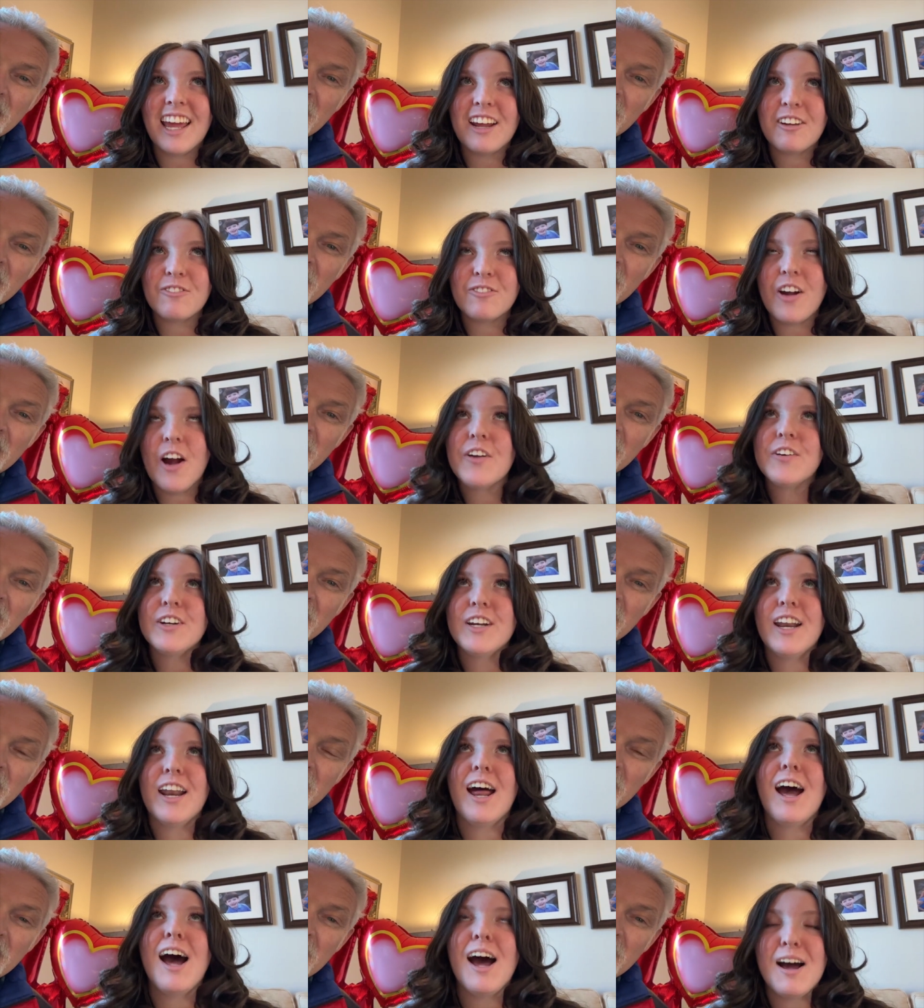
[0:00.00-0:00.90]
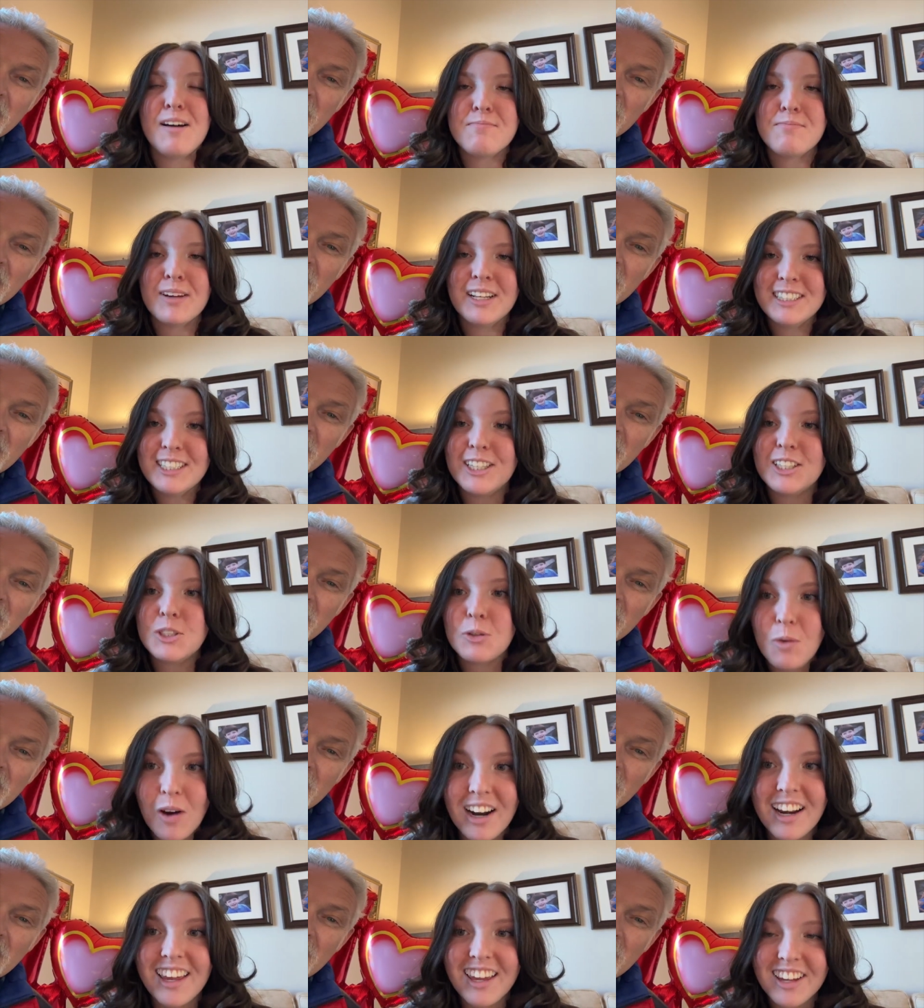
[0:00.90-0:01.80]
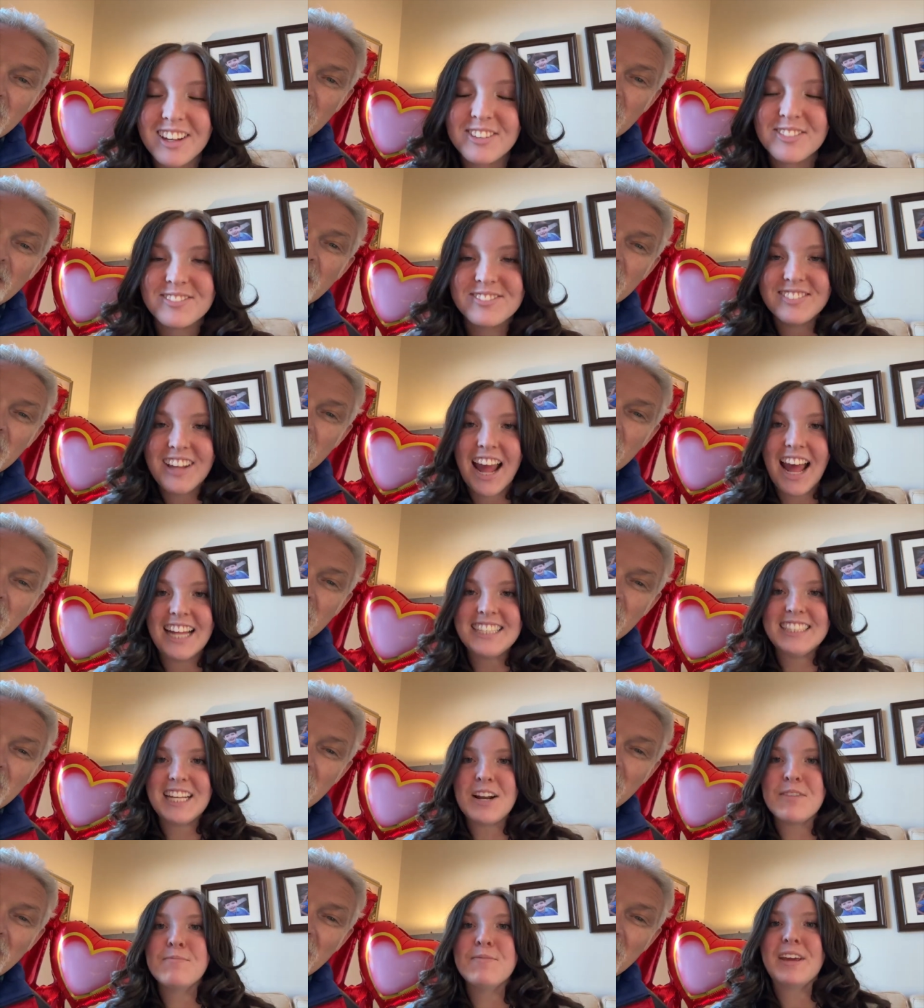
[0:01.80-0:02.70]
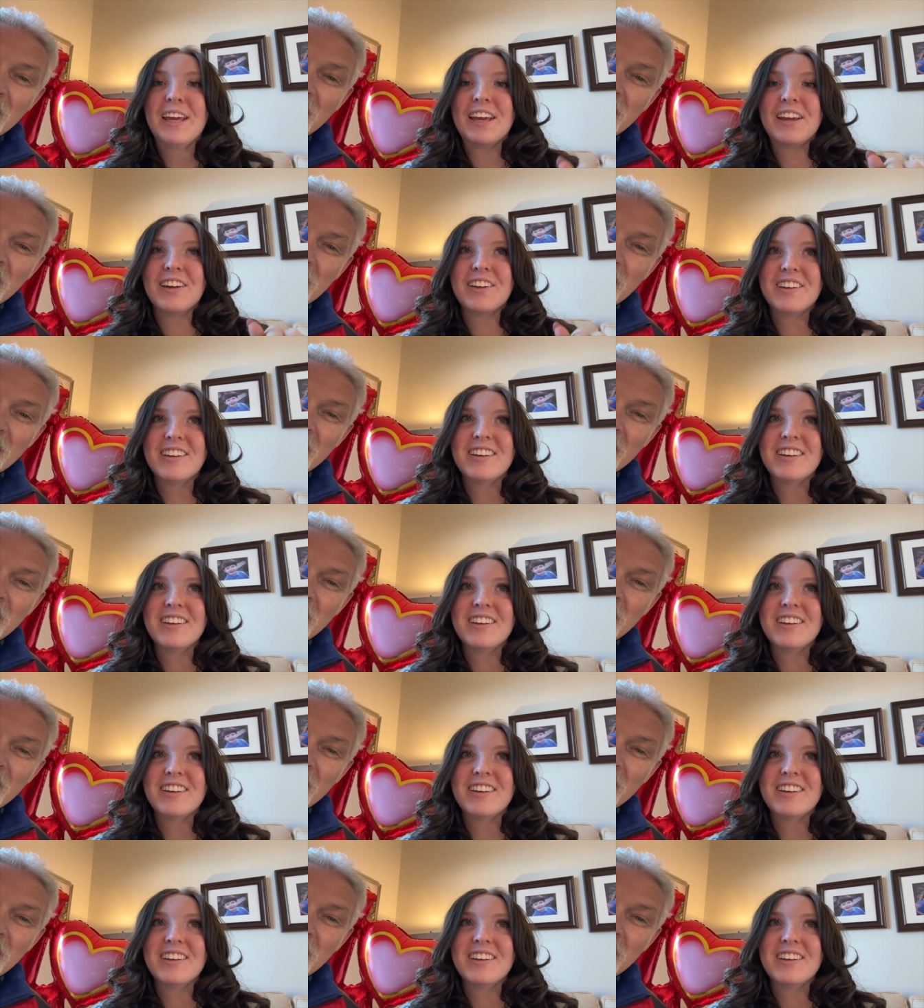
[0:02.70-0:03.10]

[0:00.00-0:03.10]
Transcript: rounded up to 20 instead of being